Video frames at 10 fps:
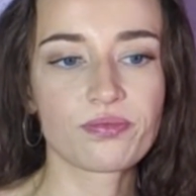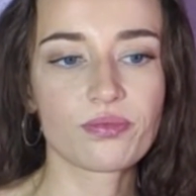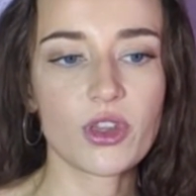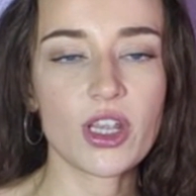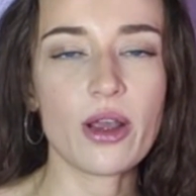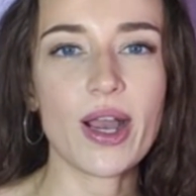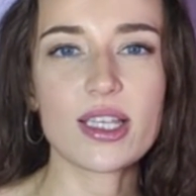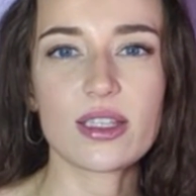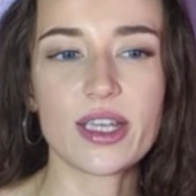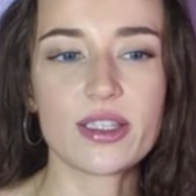you know,
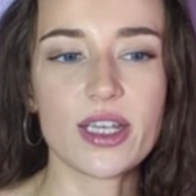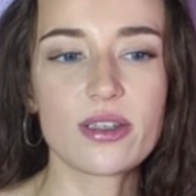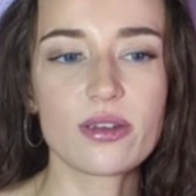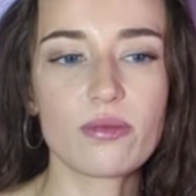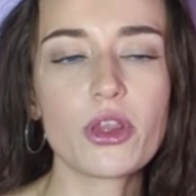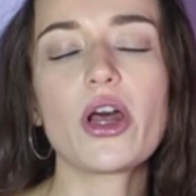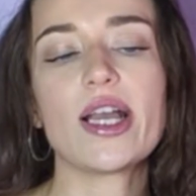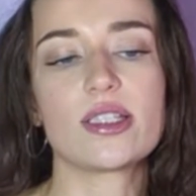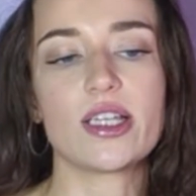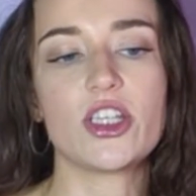isolated. Well, they're not
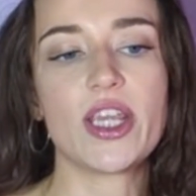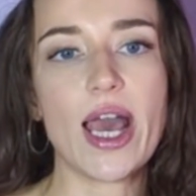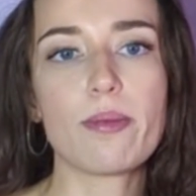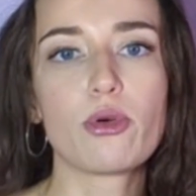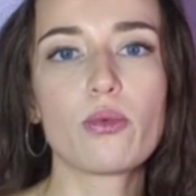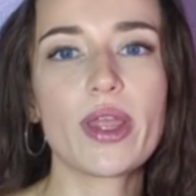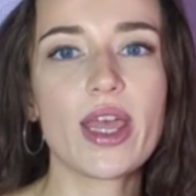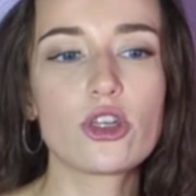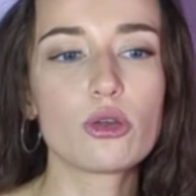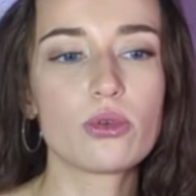isolated yet, but when they're
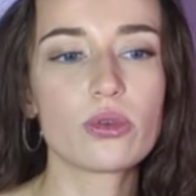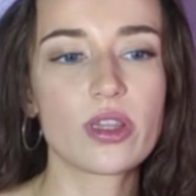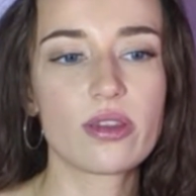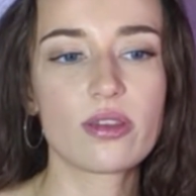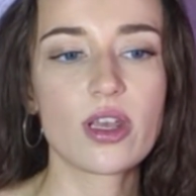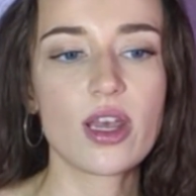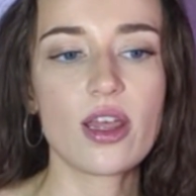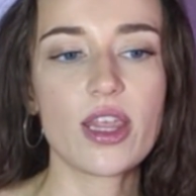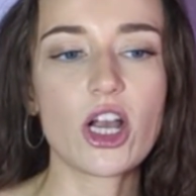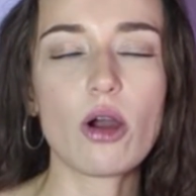doubled,
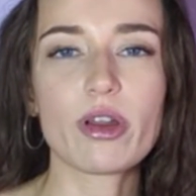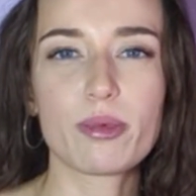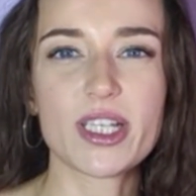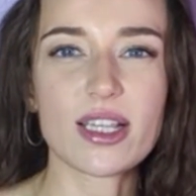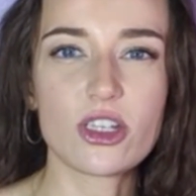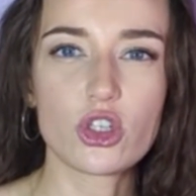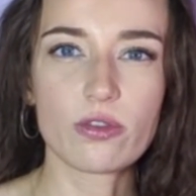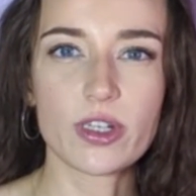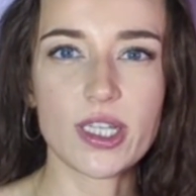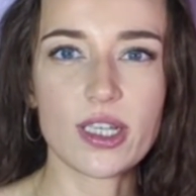they can't really protect each
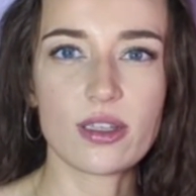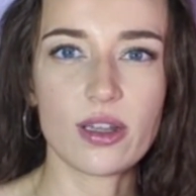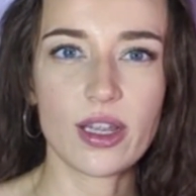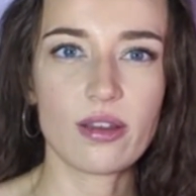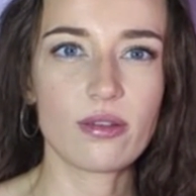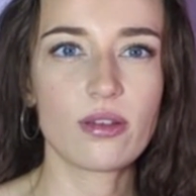other as easily.